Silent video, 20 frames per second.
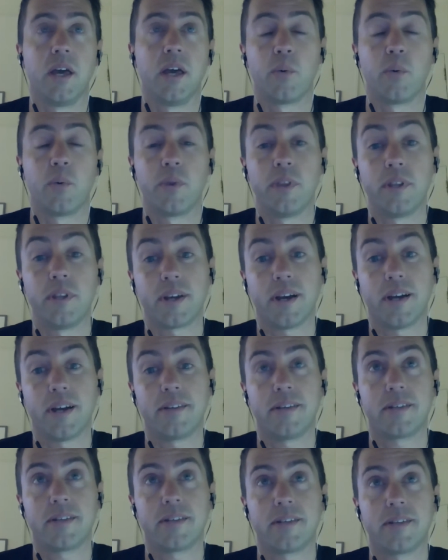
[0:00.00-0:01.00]
within the
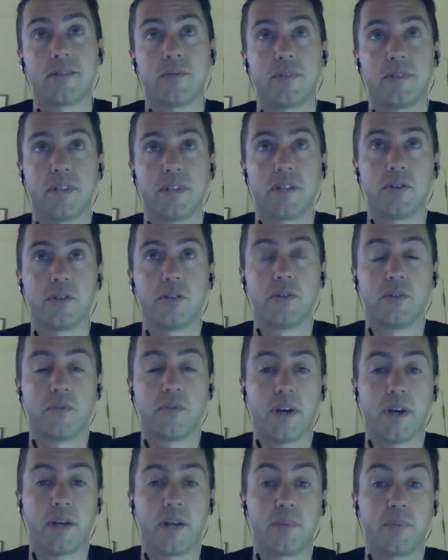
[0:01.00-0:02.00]
context of a single
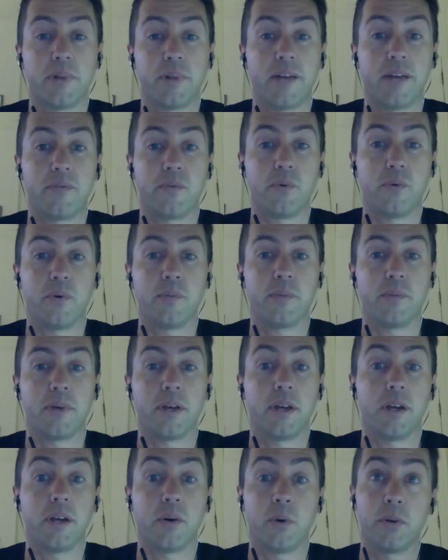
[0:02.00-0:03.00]
unified platform
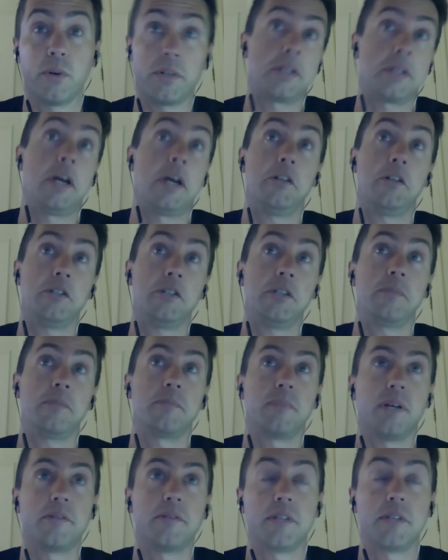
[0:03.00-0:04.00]
or technology
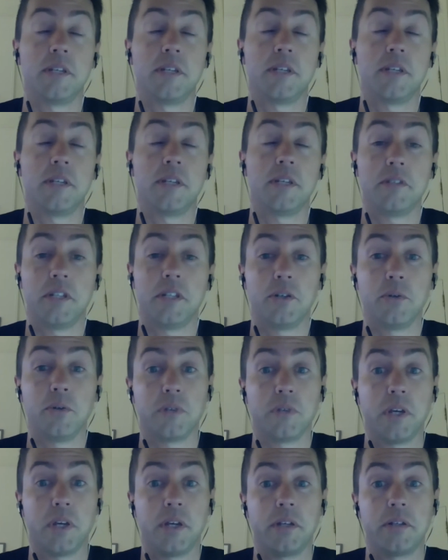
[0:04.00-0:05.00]
that's easy to
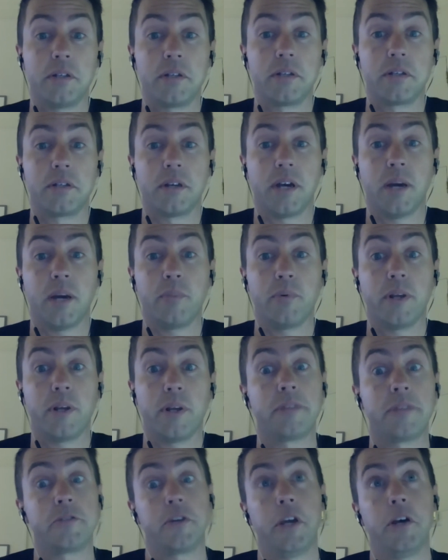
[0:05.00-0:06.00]
use and operate
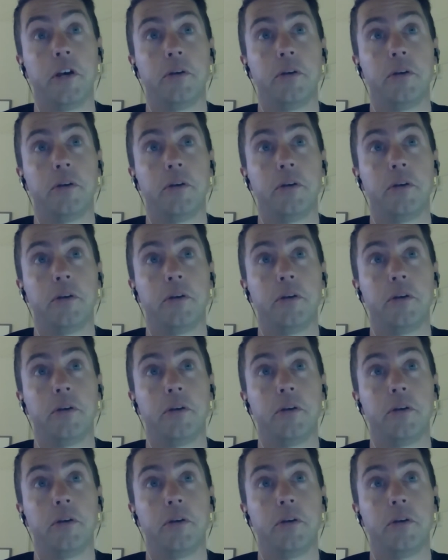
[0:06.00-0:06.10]
and scale.